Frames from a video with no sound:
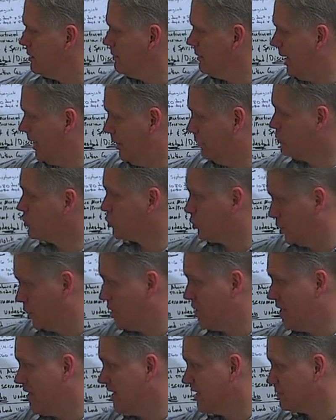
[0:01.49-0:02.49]
I
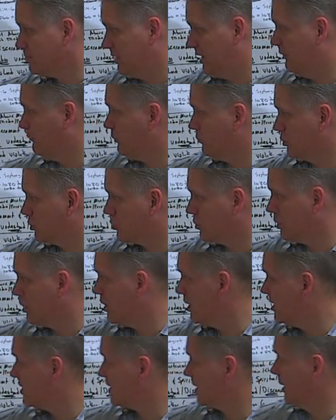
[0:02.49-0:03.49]
understood this, but never understood
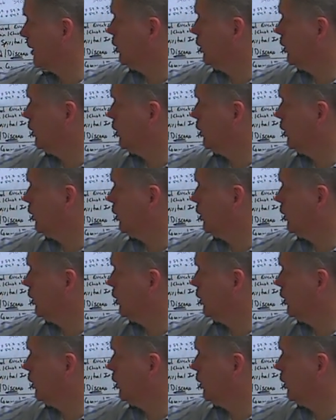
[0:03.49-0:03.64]
this in